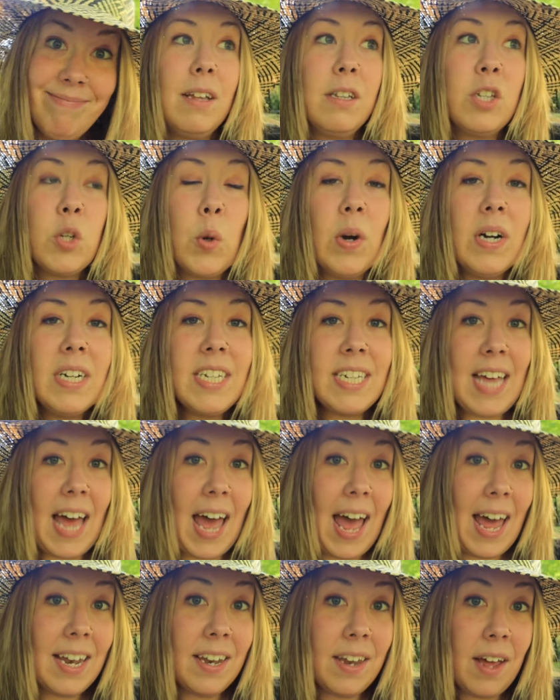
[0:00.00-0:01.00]
Towards
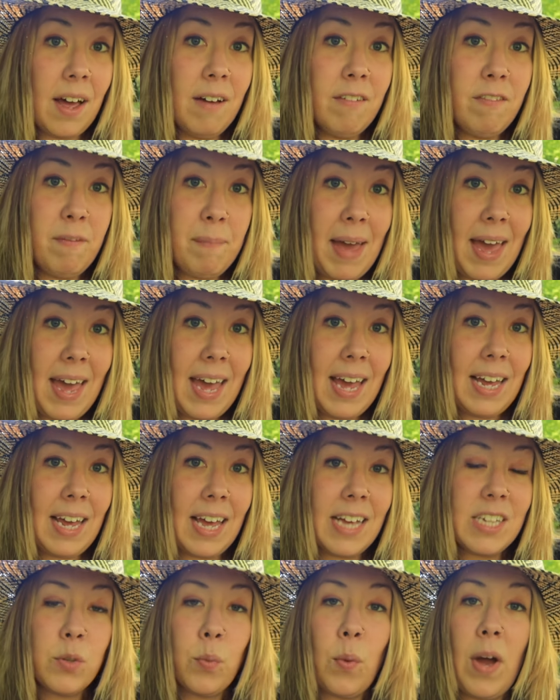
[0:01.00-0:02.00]
the end of May
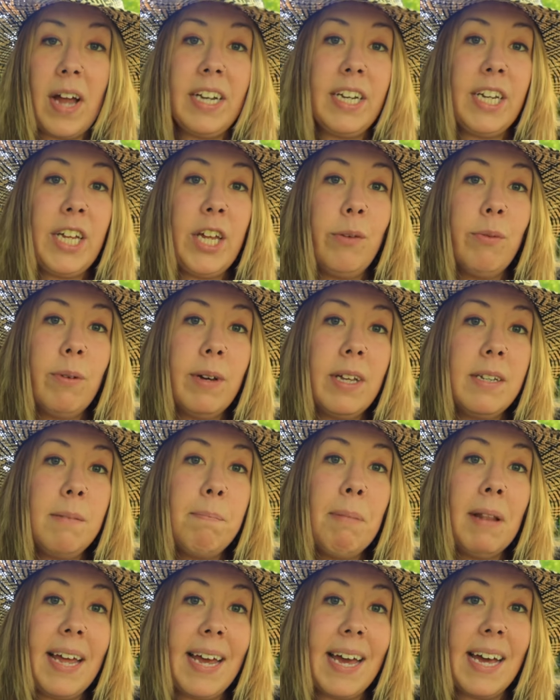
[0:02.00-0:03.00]
is when you would
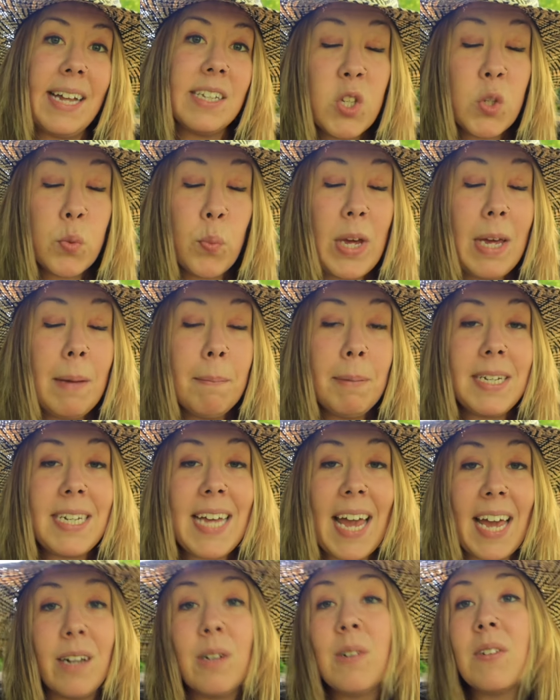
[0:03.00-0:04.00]
plant sweet
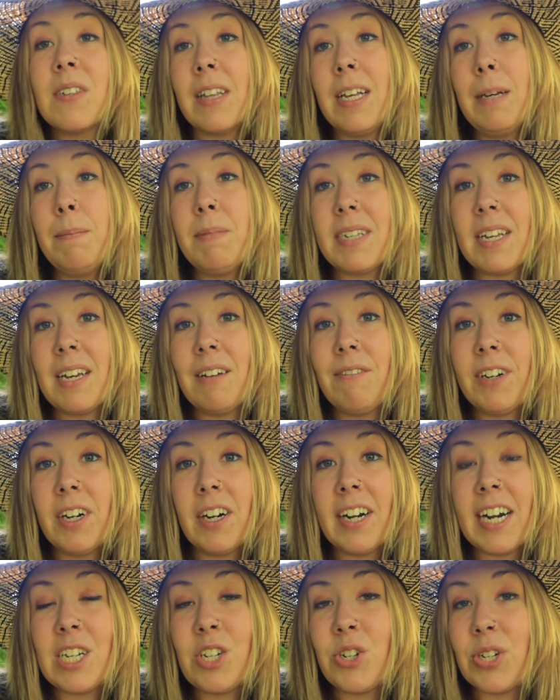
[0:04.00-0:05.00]
potato slips if
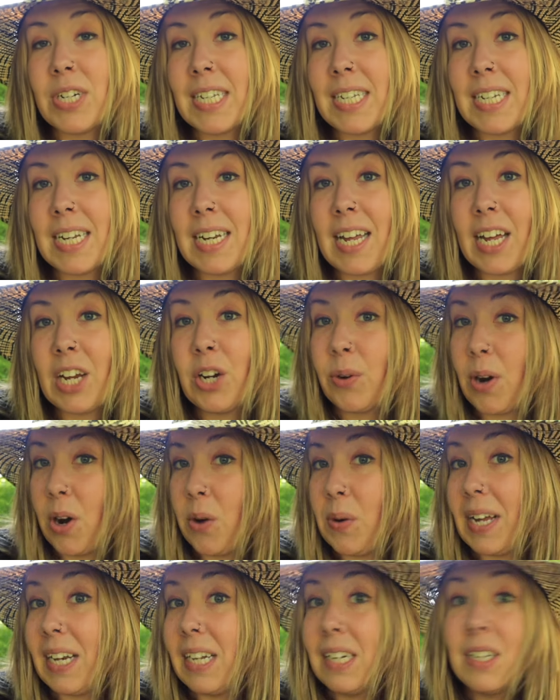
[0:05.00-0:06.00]
you're interested in
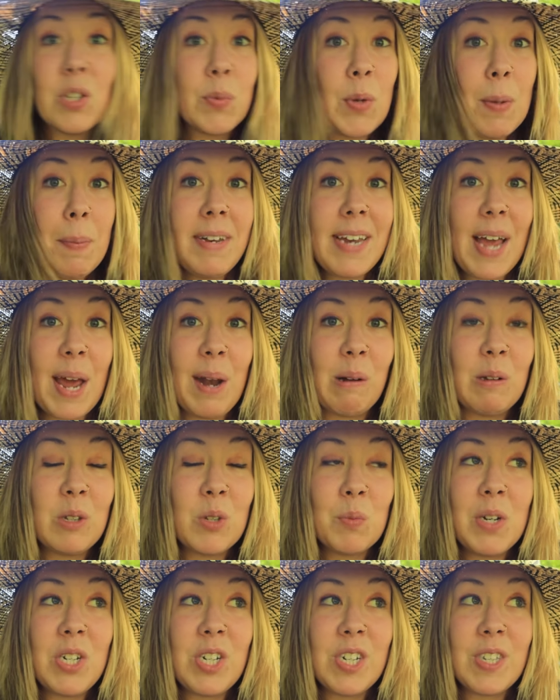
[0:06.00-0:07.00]
growing sweet
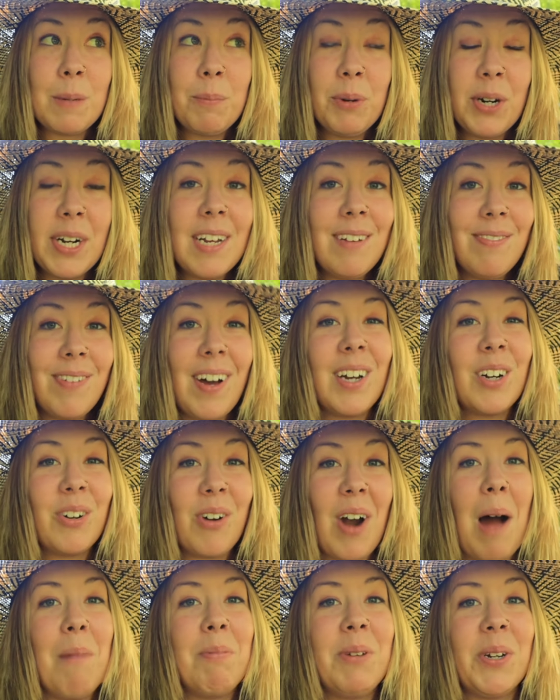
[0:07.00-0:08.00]
potatoes, which is a pretty fun
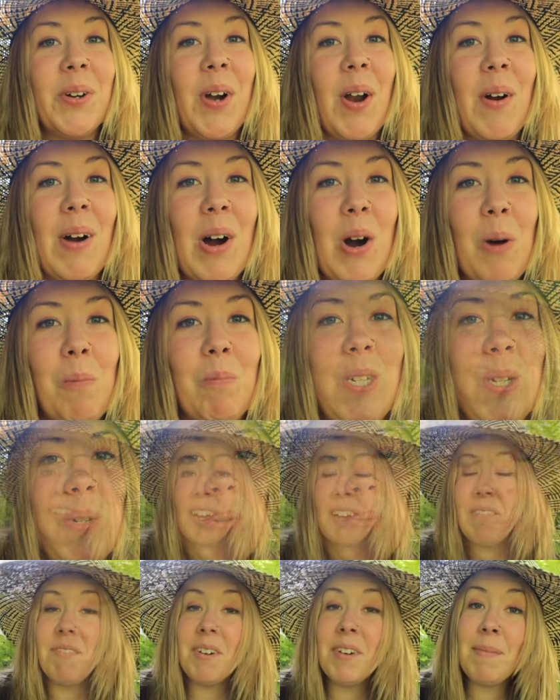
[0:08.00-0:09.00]
crop to grow at home too. All of
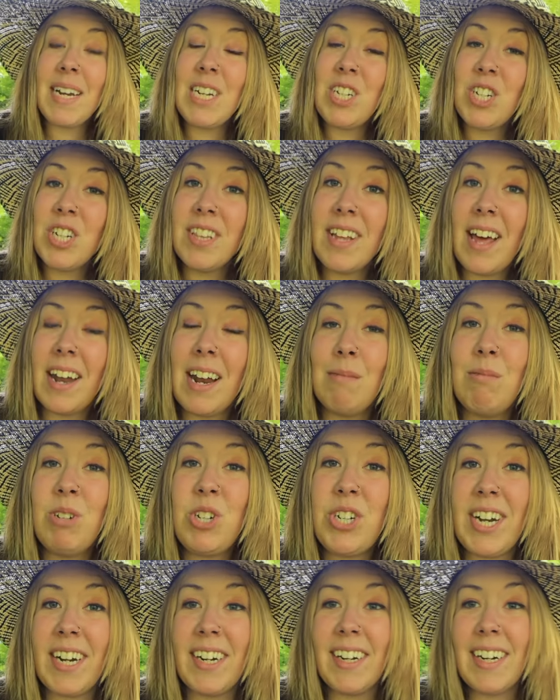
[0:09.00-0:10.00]
the information that I'm
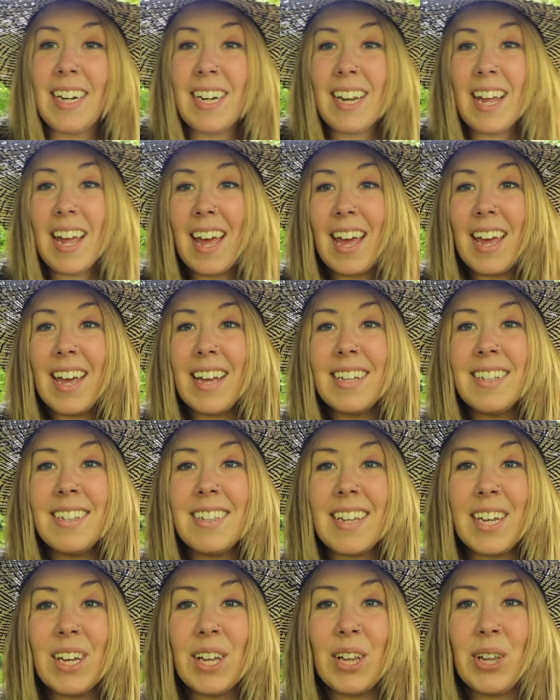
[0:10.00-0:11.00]
sharing
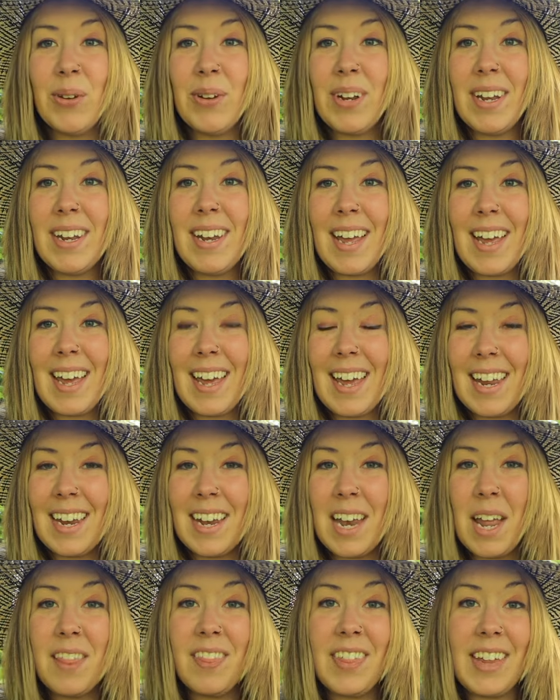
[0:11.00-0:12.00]
is included
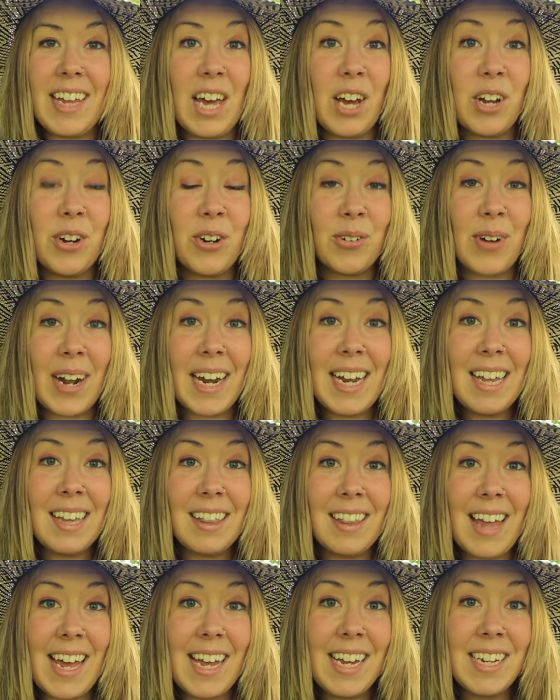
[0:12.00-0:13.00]
in the
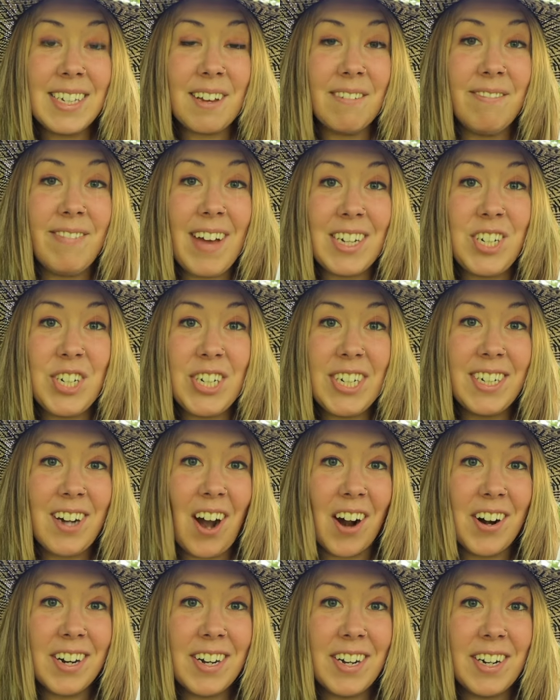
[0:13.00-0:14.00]
Great Lakes Veggie
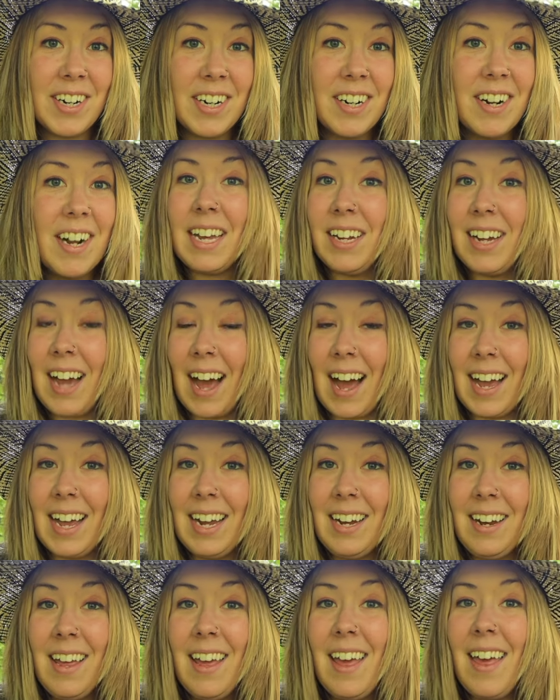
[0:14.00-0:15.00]
Gardener
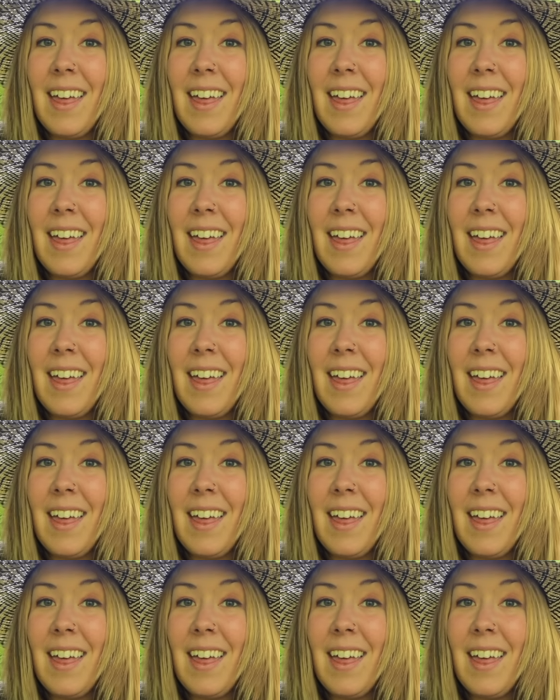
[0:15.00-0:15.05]
Guide